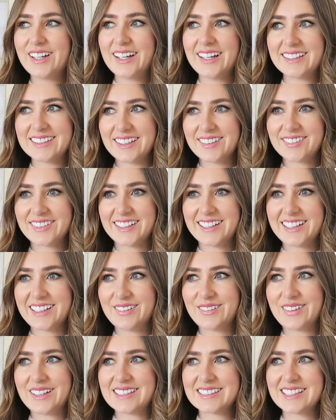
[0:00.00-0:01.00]
It definitely
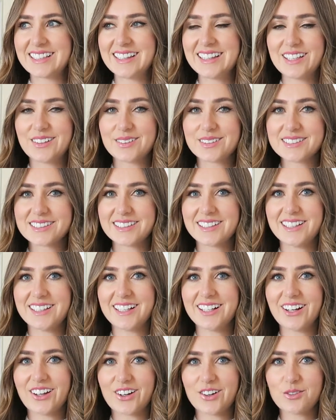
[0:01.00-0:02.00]
wasn't. There was still a
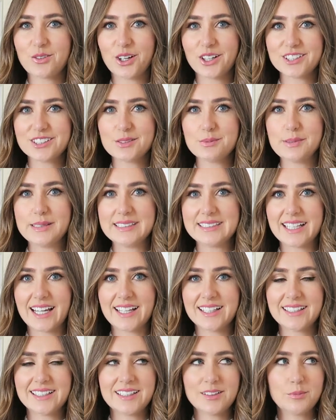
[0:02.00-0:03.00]
lot of work to be
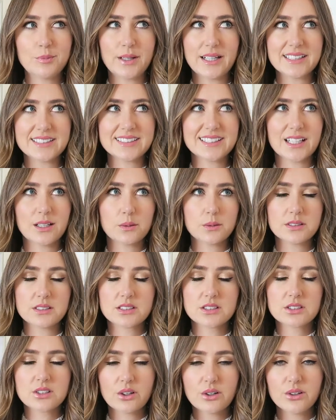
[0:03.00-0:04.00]
done, but I was
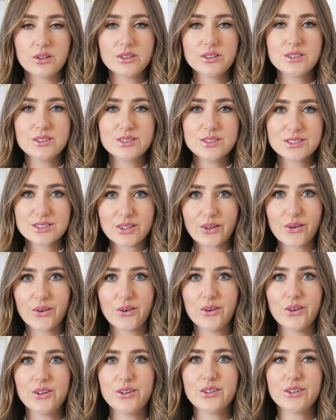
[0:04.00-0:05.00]
so
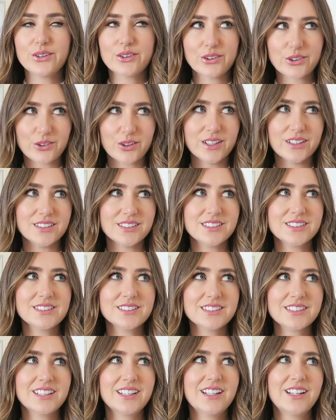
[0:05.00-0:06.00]

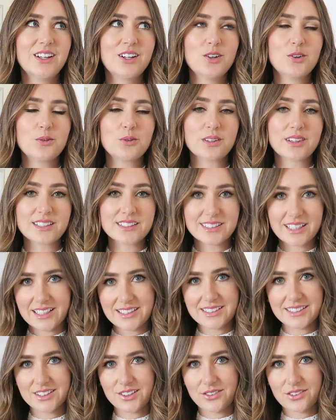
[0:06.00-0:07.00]
thrilled with the
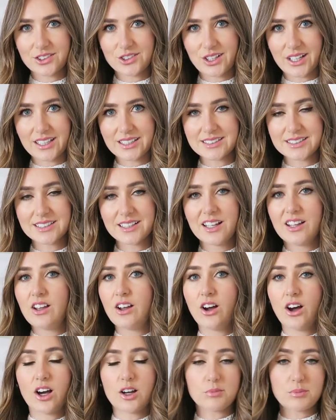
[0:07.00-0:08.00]
status of the dress
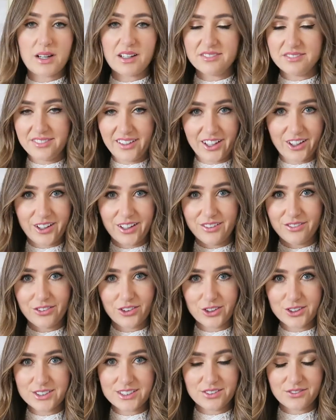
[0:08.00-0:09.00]
on my very
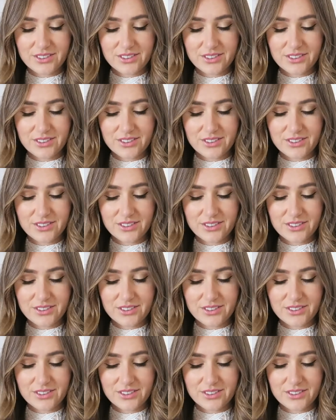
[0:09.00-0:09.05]
first